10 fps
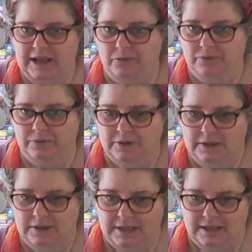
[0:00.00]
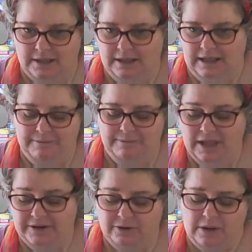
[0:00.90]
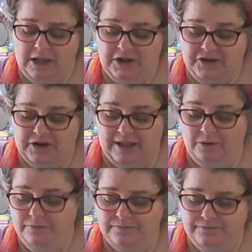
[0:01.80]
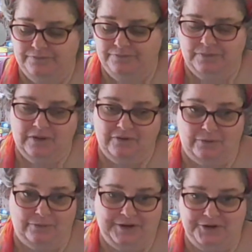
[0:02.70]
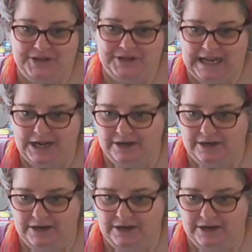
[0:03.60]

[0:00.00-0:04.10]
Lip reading: He might still go to jail for a reduced sentence. That's it.